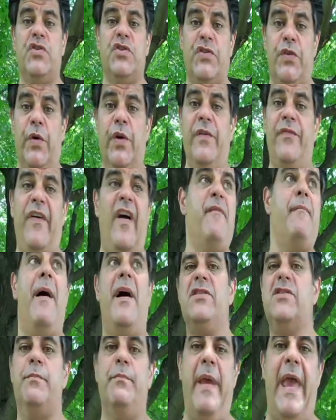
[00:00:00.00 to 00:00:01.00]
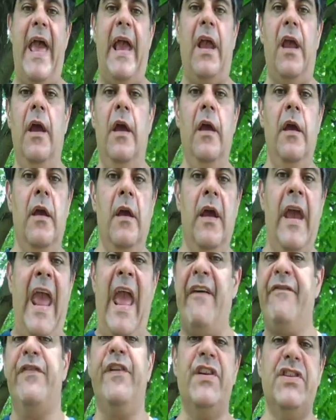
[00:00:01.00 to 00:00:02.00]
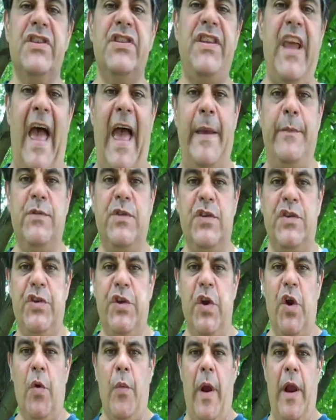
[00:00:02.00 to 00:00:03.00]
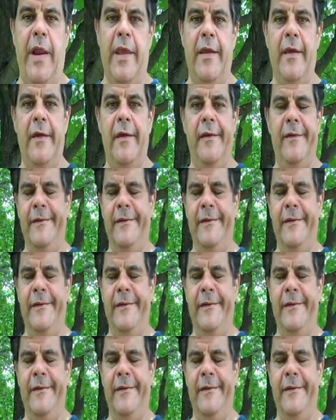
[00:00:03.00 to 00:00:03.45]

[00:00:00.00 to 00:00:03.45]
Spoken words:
which is 35 miles and back, half a dozen times this year already.